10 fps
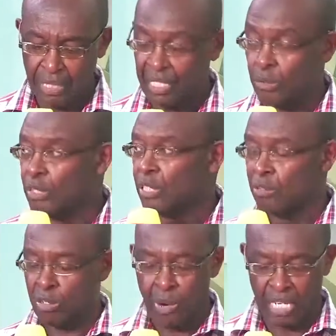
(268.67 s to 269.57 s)
The good
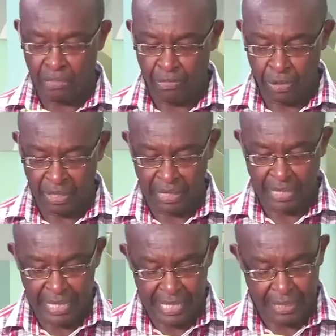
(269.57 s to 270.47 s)
Lord worked for 6
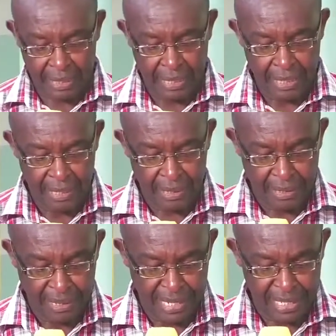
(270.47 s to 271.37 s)
days,
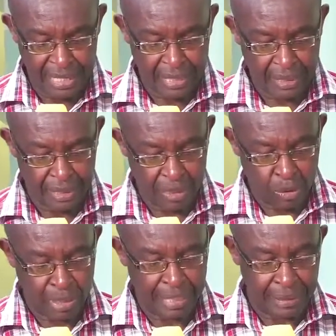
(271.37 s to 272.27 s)
then he
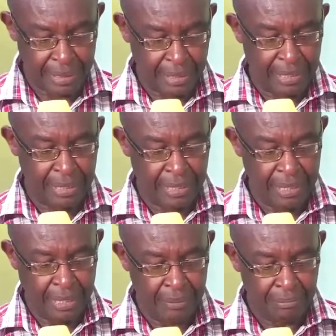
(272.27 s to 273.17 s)
took a rest.